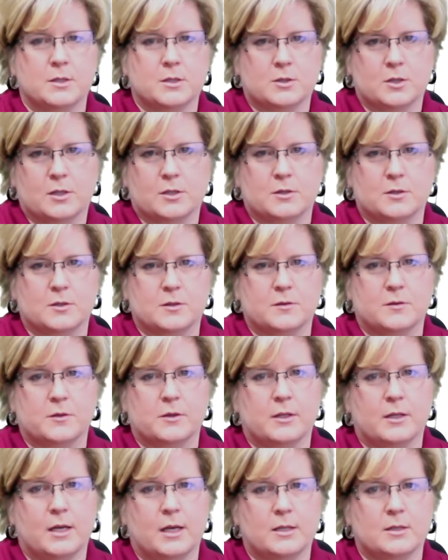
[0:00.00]
Structures for
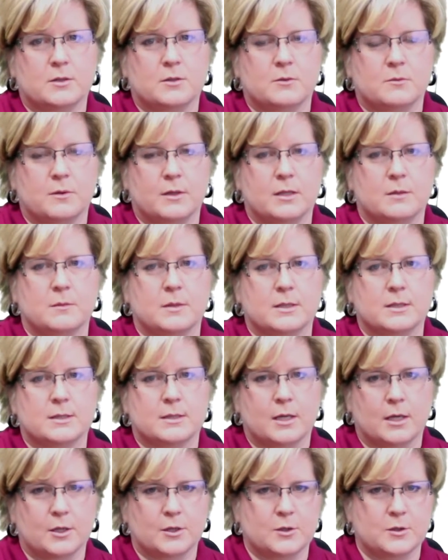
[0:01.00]
the National Ready Mix
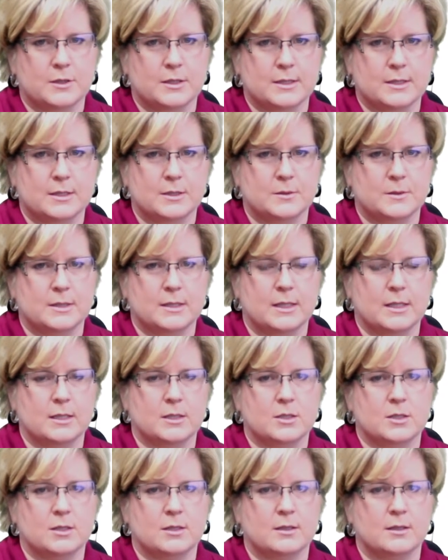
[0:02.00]
Concrete
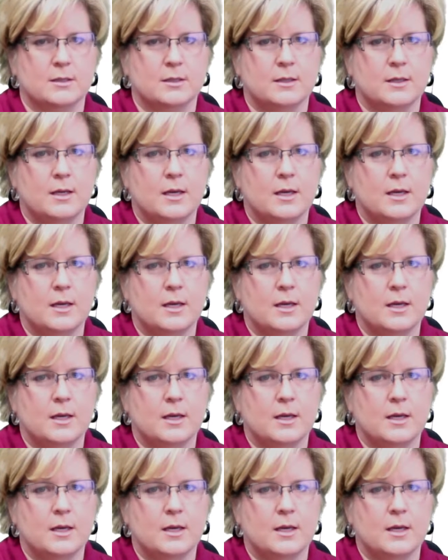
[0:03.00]
Association.